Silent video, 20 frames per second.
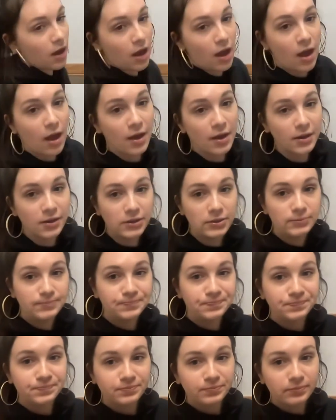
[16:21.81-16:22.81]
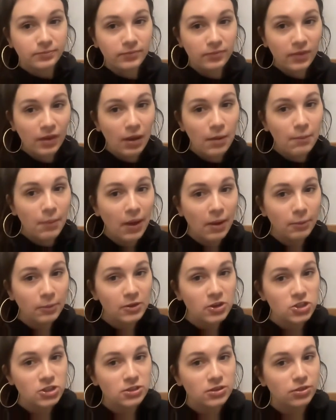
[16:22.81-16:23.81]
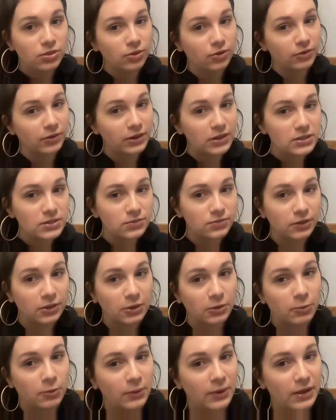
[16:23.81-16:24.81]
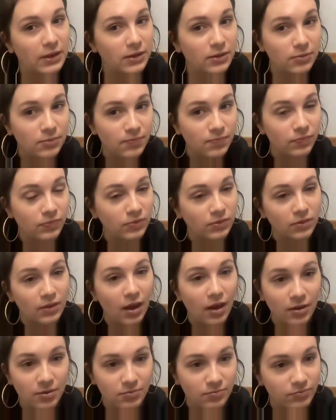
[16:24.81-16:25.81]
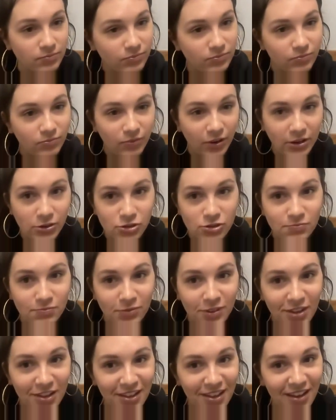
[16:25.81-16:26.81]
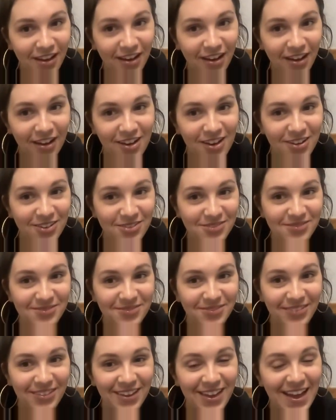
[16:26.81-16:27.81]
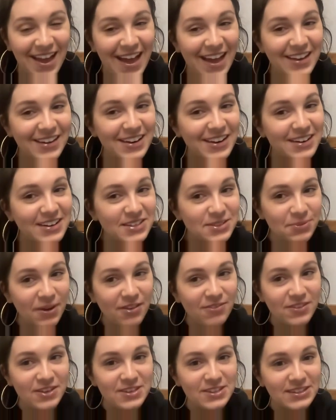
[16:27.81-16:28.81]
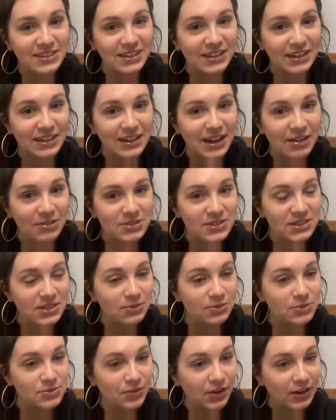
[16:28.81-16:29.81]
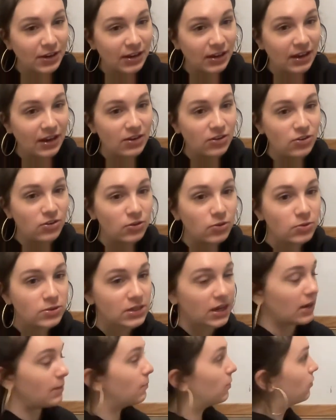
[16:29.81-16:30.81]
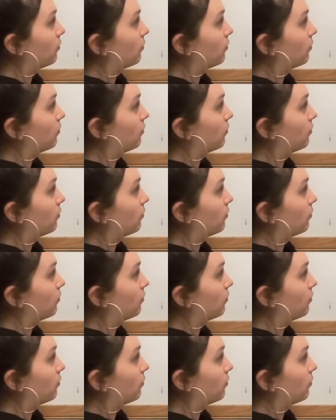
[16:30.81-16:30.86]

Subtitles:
one, published Therese Requin, French, and in its preface, he announced he was writing a new type of